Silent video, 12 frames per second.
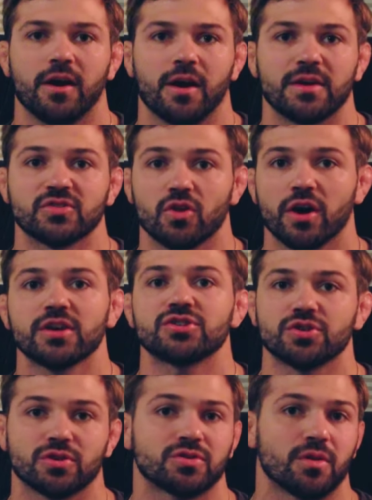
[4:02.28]
as long
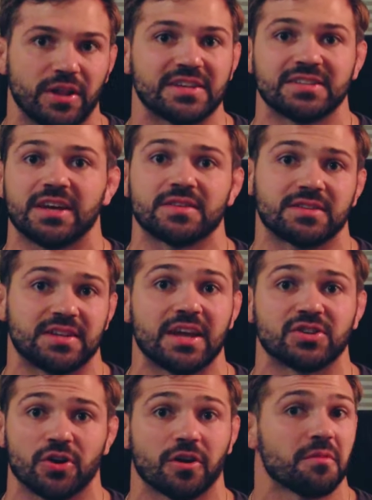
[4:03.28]
as you're placing at the
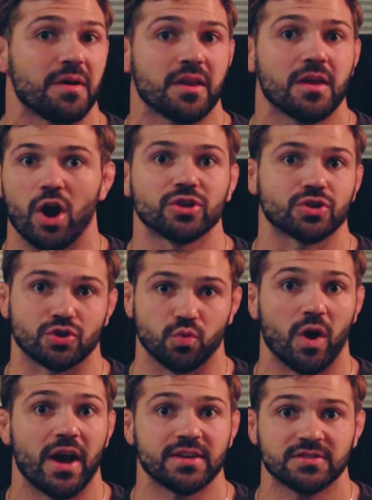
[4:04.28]
state tournament once or
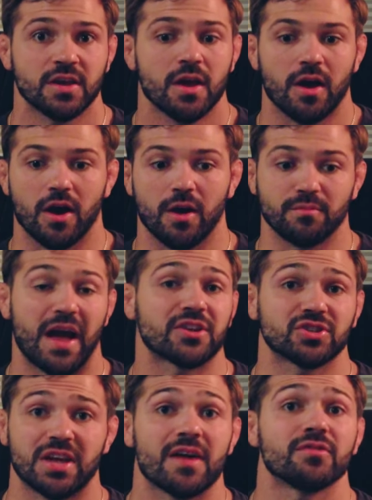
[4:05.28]
twice, not
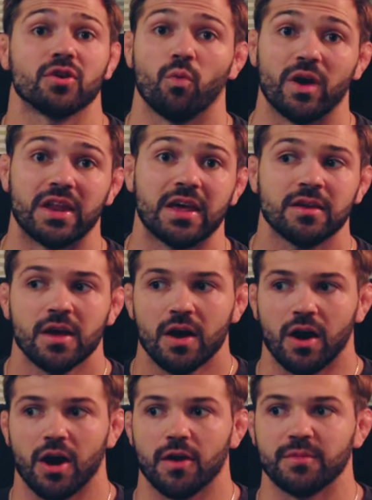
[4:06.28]
just having to win it,
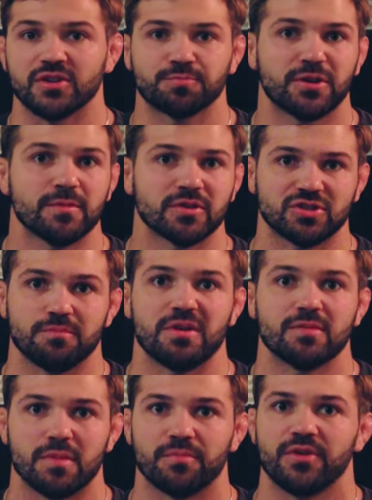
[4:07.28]
is pretty much the
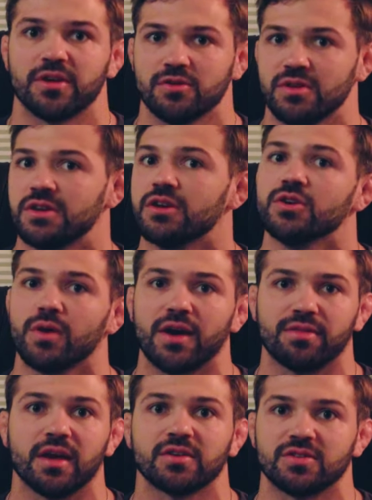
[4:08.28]
minimum thing you need to do,
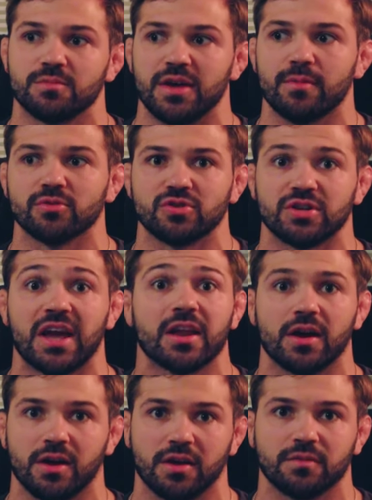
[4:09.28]
I think, to be able to
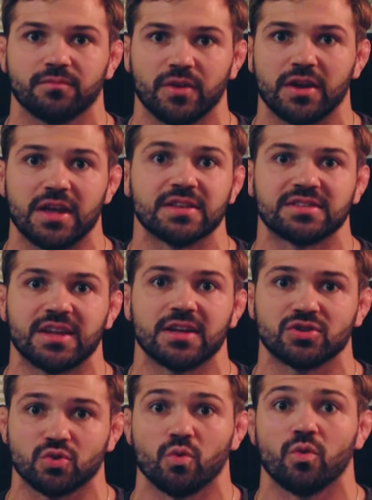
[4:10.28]
get an
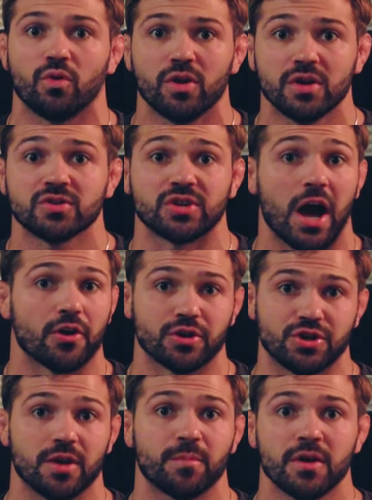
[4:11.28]
in-state school
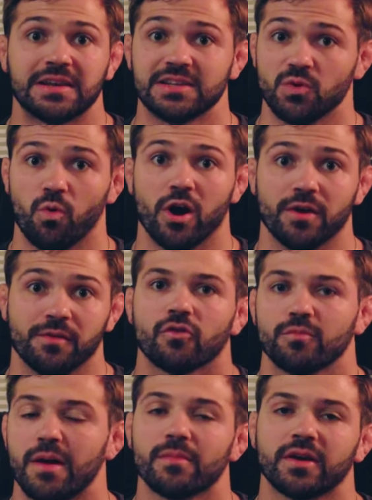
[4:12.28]
scholarship in D1.
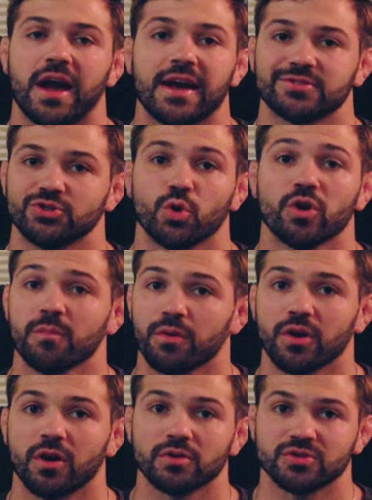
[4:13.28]
Remember, guys, Jordan
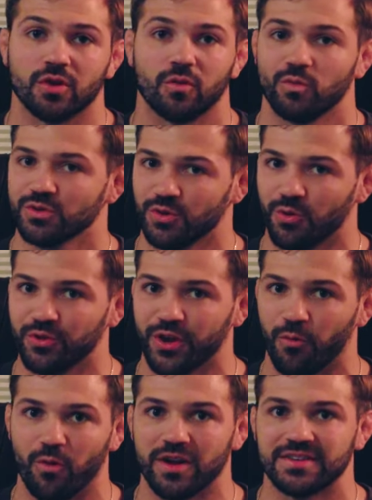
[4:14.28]
Burroughs was only
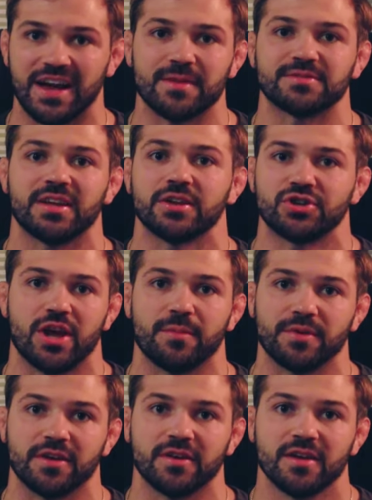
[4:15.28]
a 1-time state
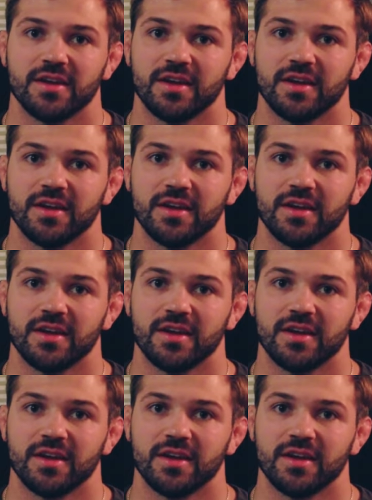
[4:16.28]
champion